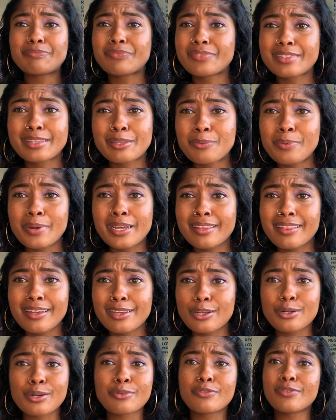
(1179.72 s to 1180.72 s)
the way
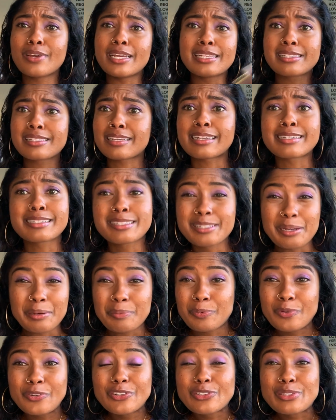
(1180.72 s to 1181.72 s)
that your face lights
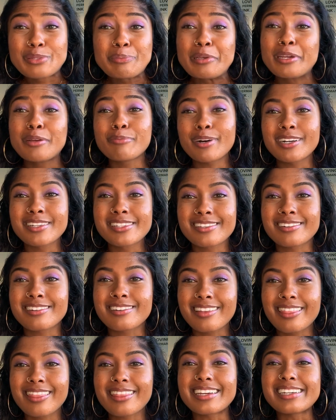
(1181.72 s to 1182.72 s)
up when you speak about
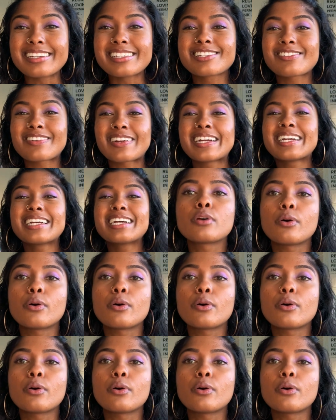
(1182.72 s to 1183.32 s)
certain things, right?